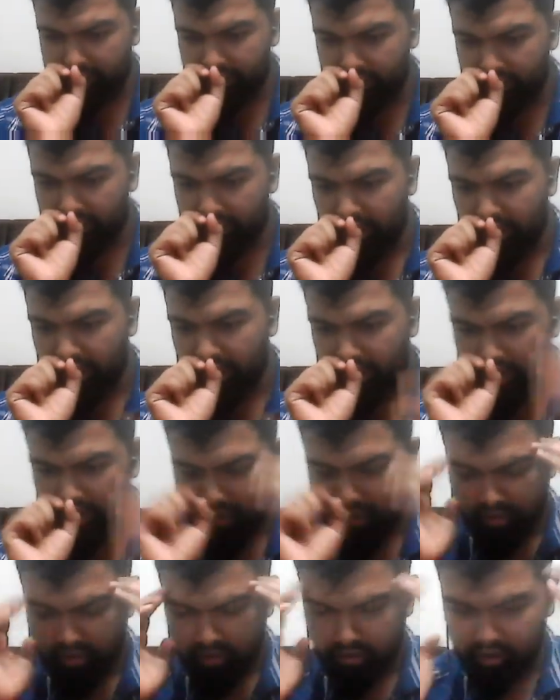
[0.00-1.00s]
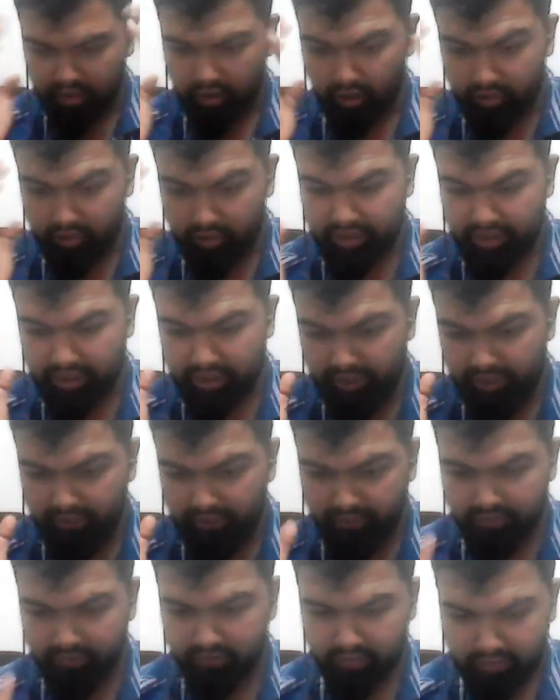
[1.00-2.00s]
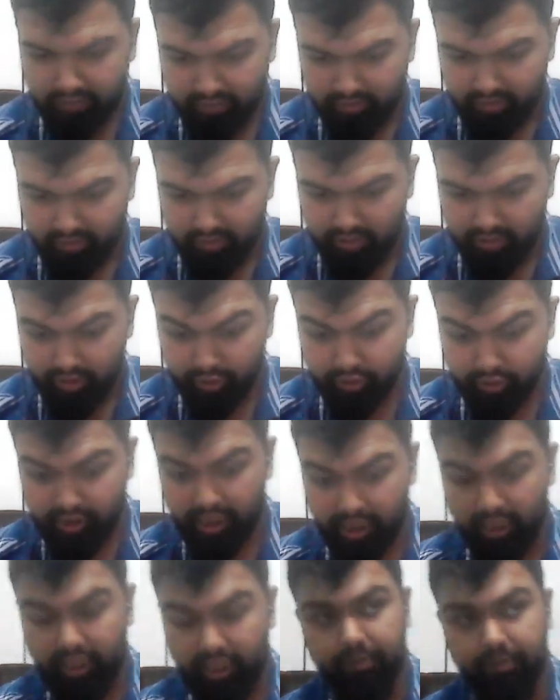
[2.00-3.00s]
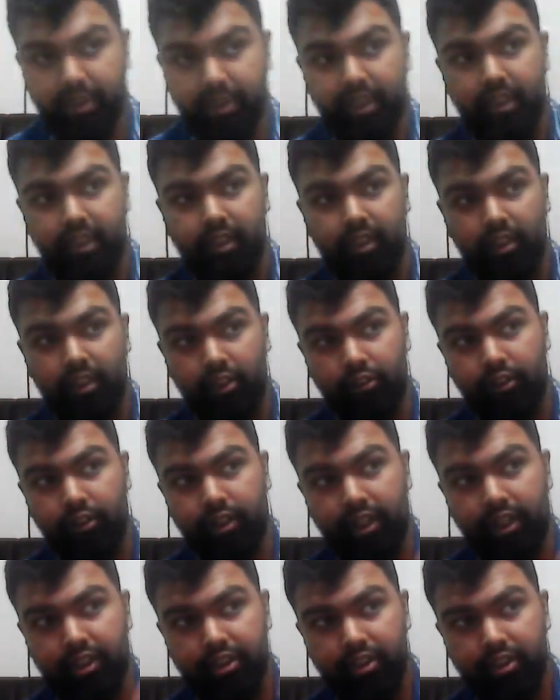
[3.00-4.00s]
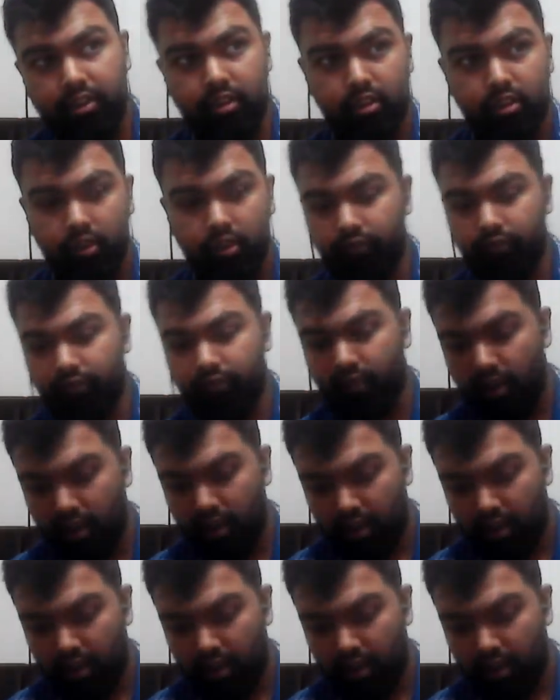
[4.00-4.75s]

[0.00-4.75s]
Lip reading: even conceive? You're telling me the creations of